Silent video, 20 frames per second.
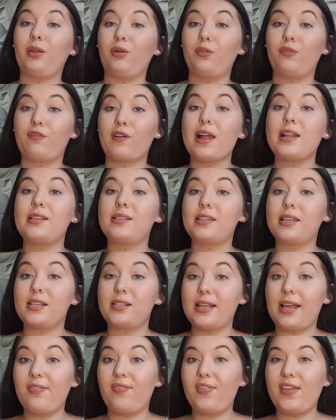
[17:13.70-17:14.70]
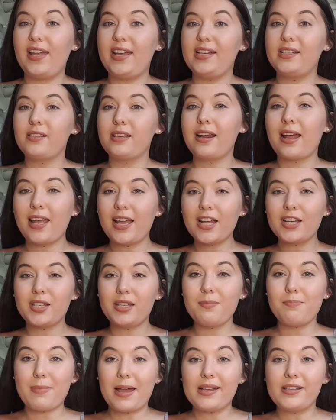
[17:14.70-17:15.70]
good friends that said this, and I
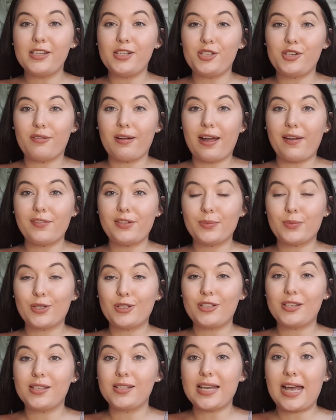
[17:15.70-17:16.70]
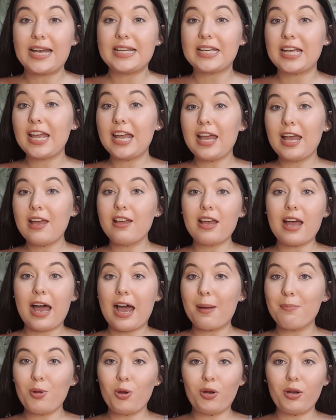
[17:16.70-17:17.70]
actually messaged her afterwards and said,
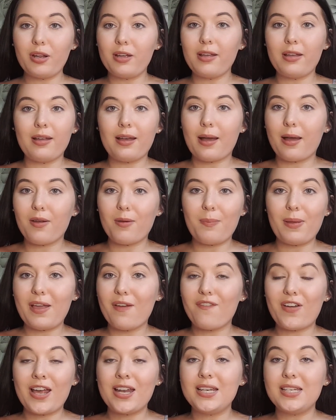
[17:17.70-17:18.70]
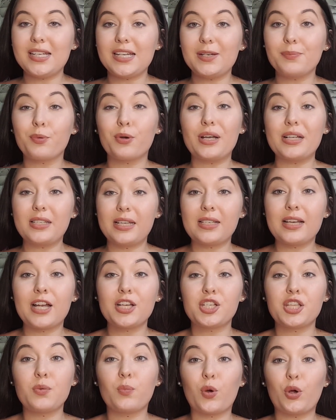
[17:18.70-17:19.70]
I'm not going to be offended, but is this
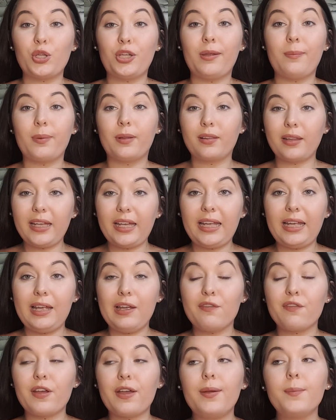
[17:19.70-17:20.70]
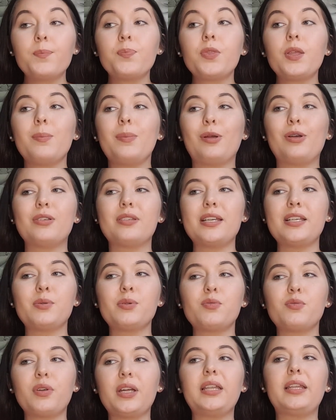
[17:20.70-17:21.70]
actually what you believe? Because this
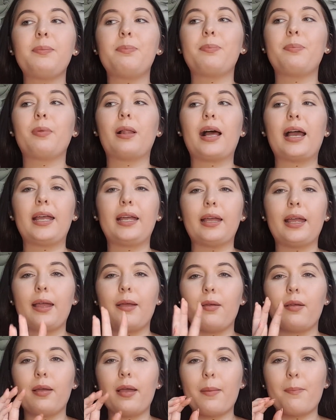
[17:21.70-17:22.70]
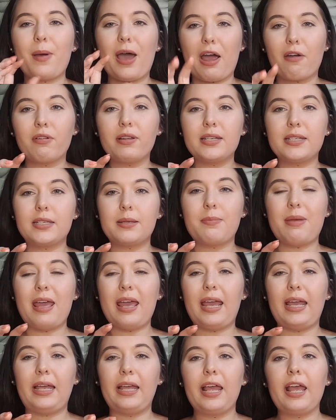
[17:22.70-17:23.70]
was really like apparent to
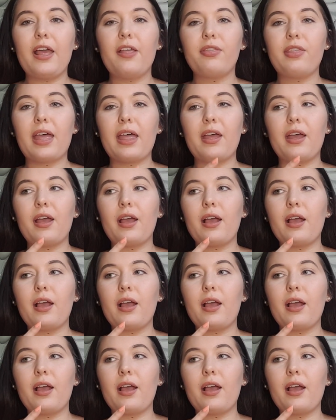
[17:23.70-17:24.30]
me that